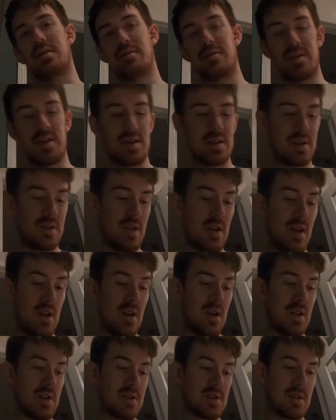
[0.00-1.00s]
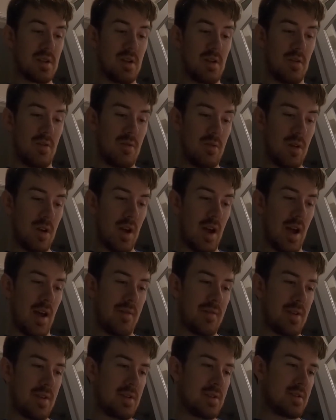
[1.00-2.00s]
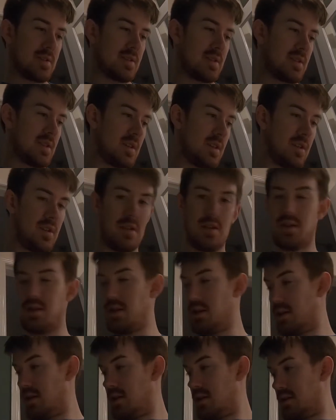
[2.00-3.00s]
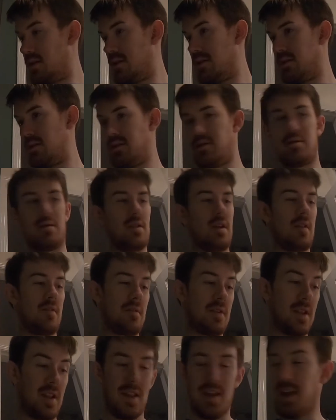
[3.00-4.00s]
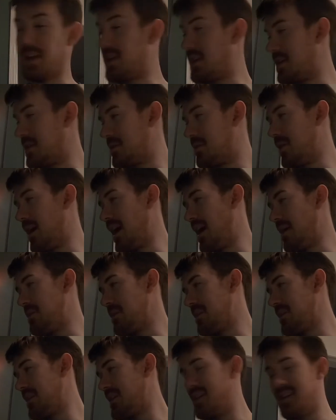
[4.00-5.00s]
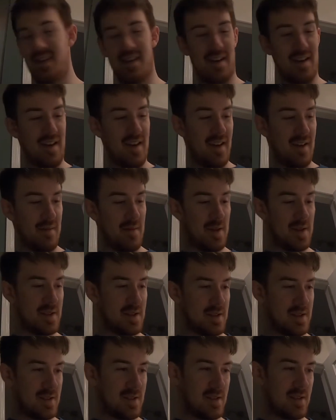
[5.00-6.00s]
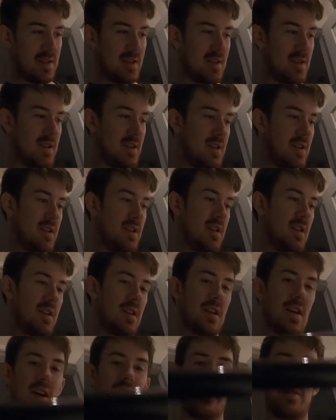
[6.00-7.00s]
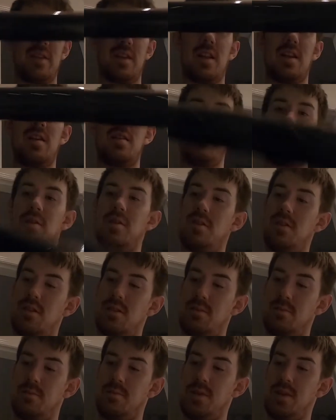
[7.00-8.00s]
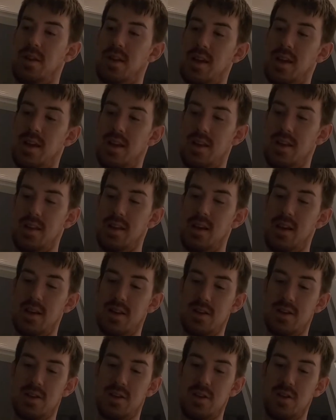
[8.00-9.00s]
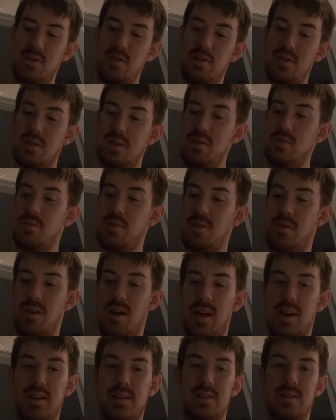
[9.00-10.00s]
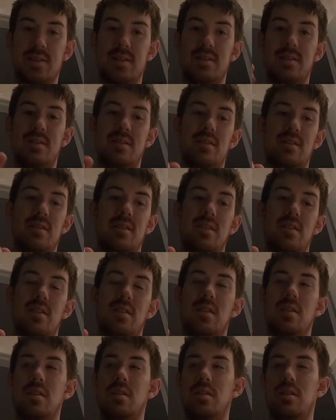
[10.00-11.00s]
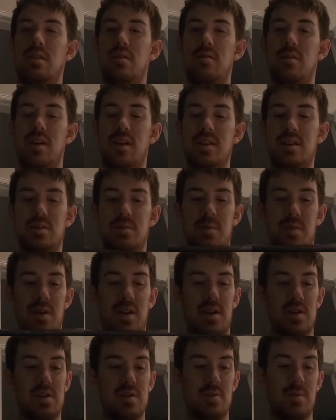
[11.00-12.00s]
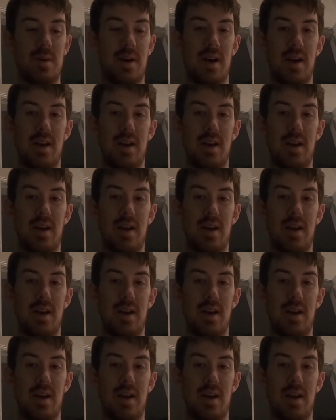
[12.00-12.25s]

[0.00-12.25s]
need to. So I have this. I really like this wrap. It's kind of a glitter ball, but not too super rice. A little rice, but not too bad.